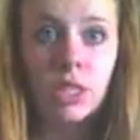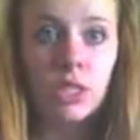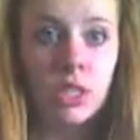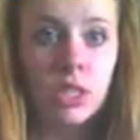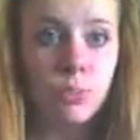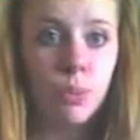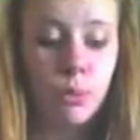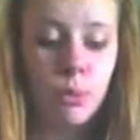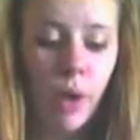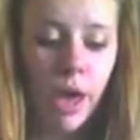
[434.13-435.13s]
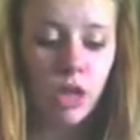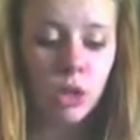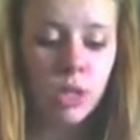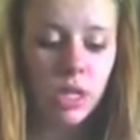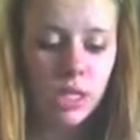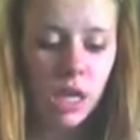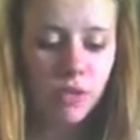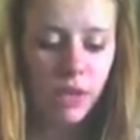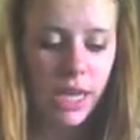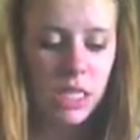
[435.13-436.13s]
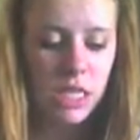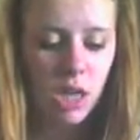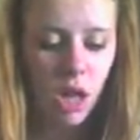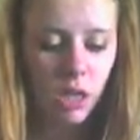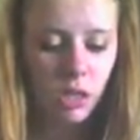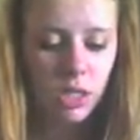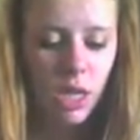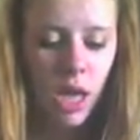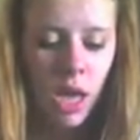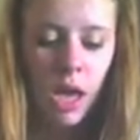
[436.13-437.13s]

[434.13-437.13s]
You can just put them away. Those are on sale for $18.